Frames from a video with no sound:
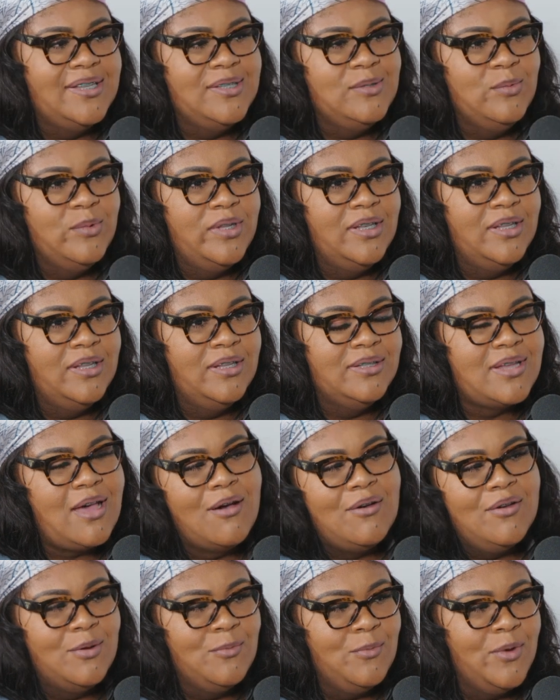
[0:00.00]
when the
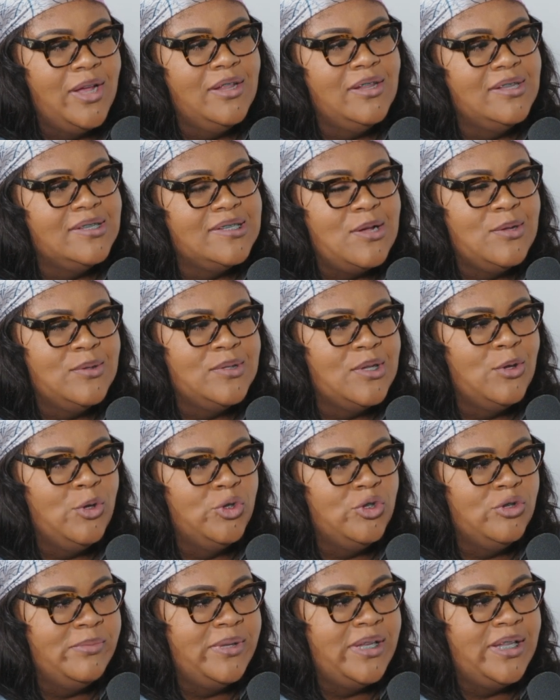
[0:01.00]
talking reckless on
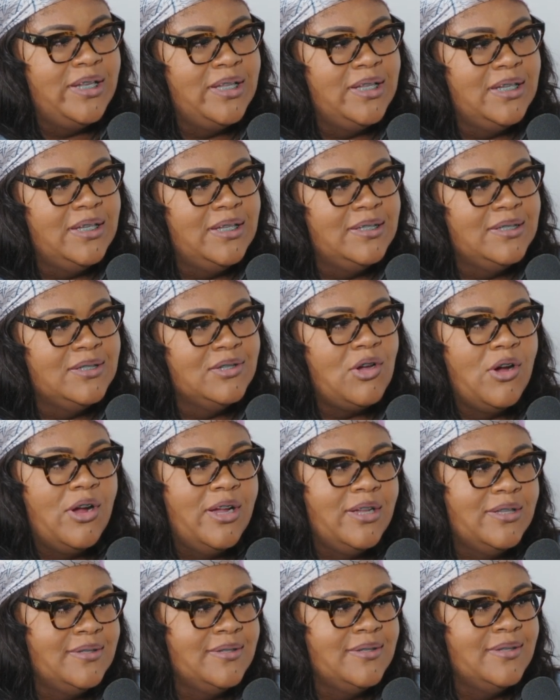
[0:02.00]
social media
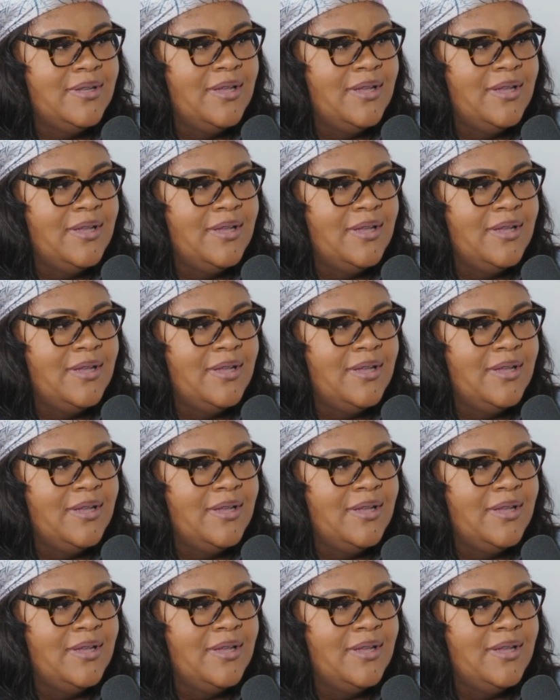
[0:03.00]
starts.